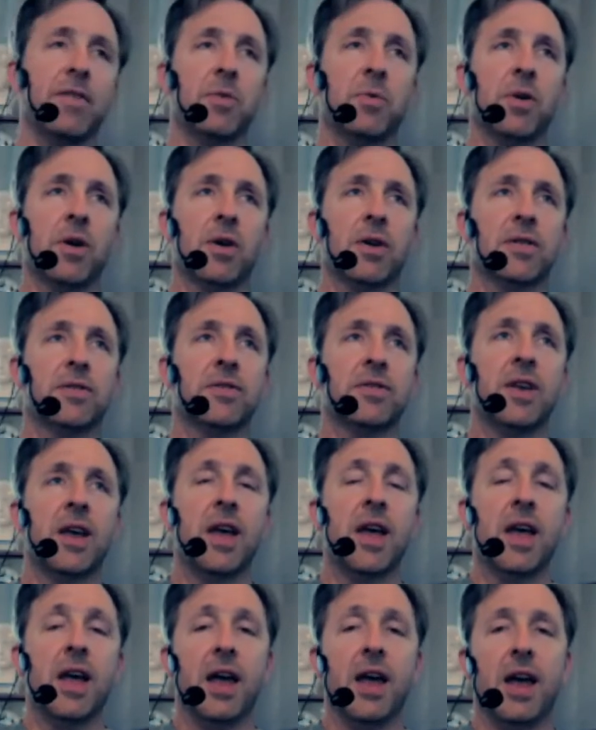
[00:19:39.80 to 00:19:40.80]
works.
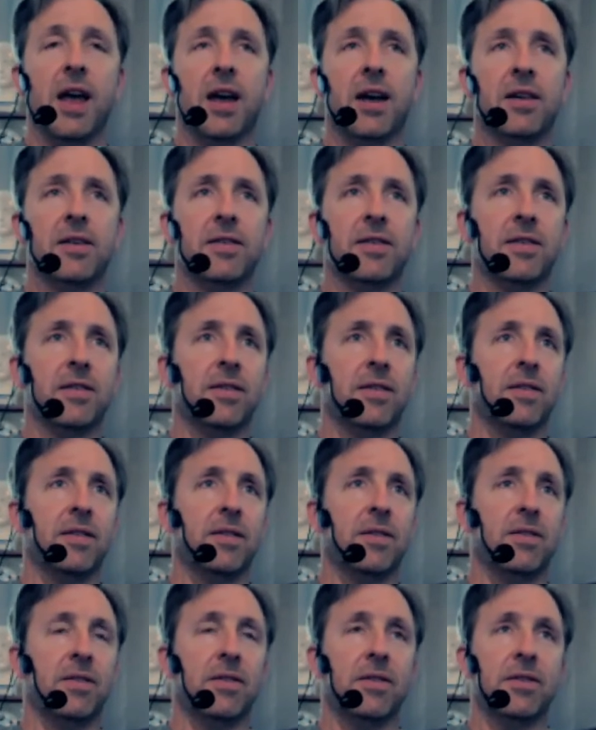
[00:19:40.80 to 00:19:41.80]
And
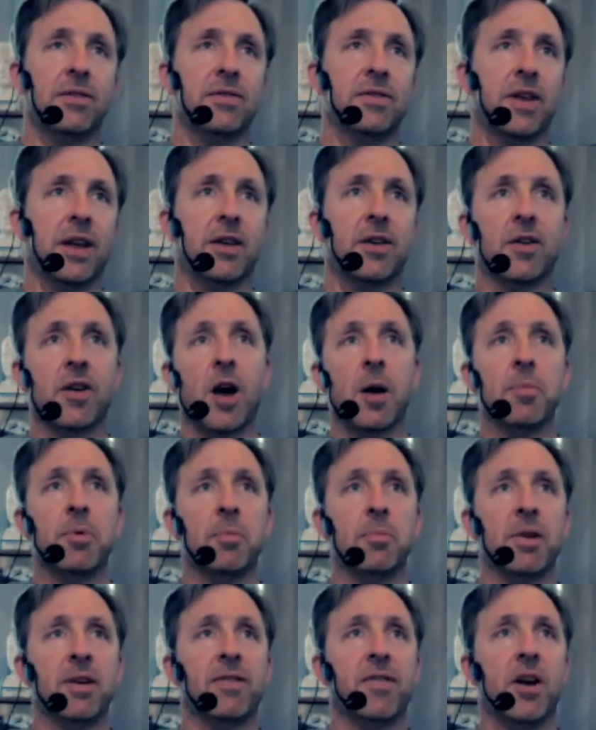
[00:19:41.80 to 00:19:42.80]
there's like a couple
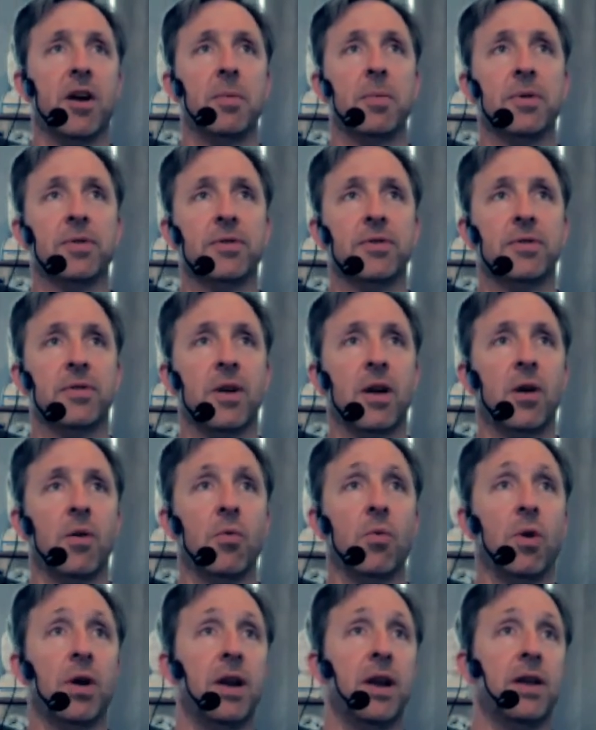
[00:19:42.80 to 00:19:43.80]
big variables.
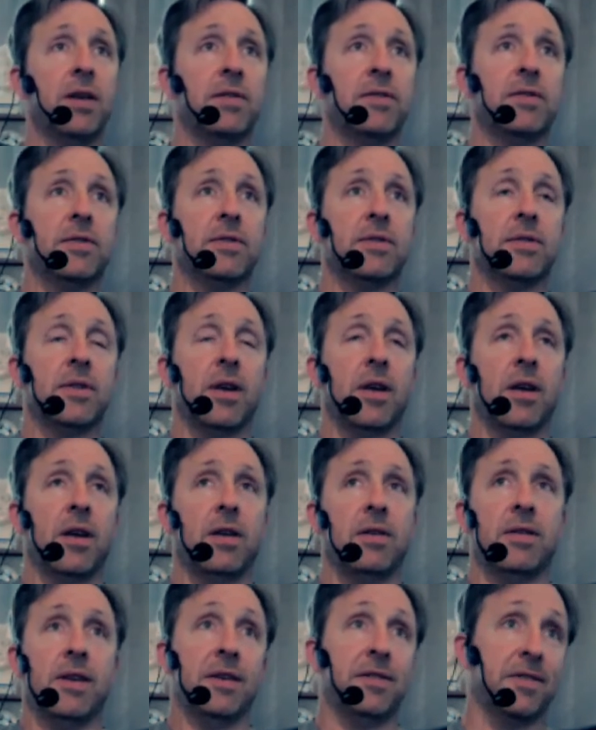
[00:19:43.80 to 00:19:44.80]
One is
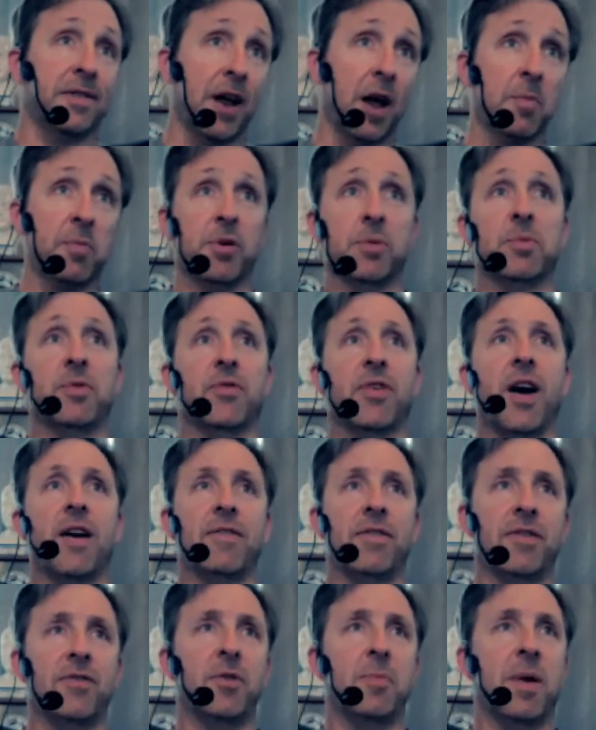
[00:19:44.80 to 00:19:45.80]
it's not Bulletproof
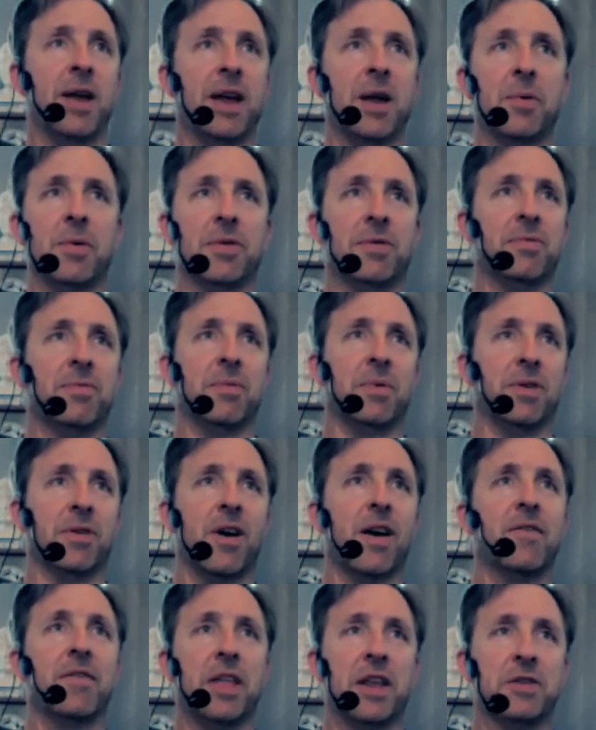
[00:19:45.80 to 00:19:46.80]
Coffee if you make it with
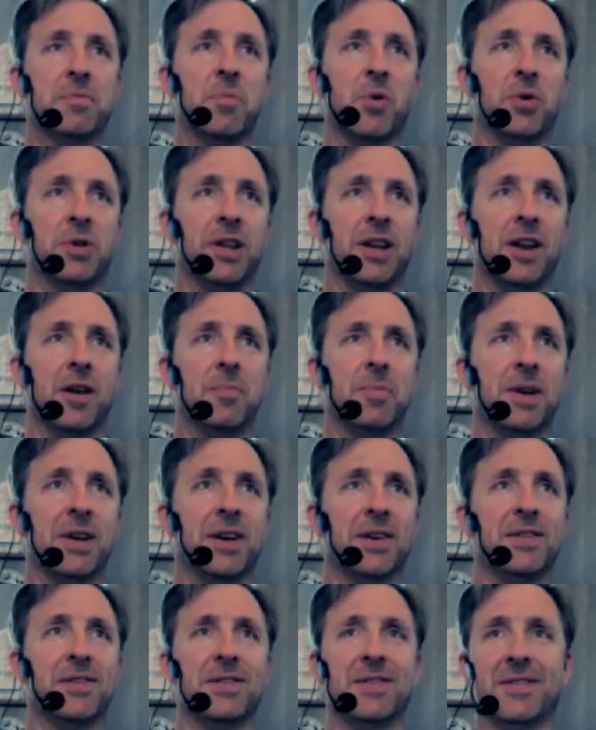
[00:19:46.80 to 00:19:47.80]
coffee that has mold in it,
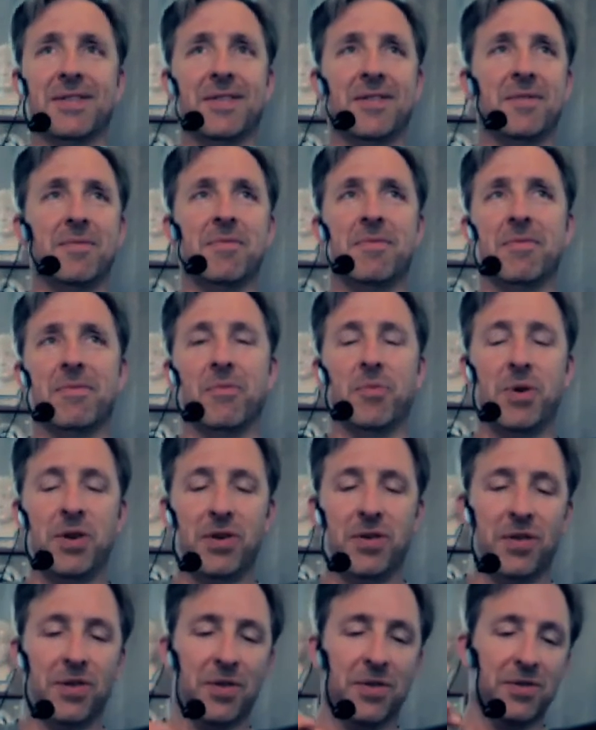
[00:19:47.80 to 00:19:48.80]
because
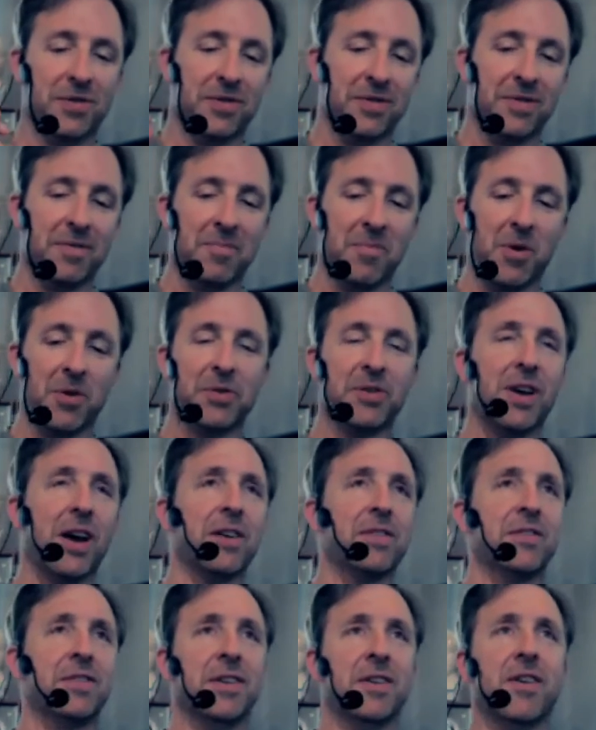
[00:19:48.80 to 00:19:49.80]
when there's mold
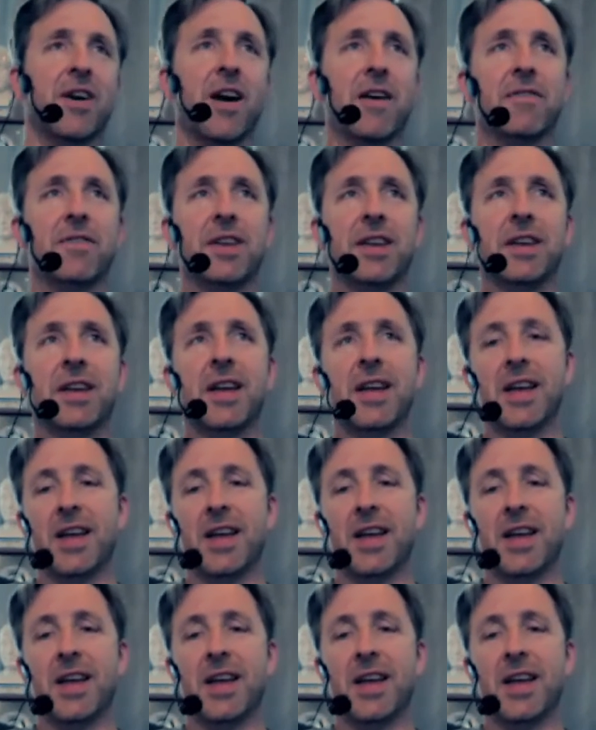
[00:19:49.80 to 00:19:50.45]
toxin in coffee,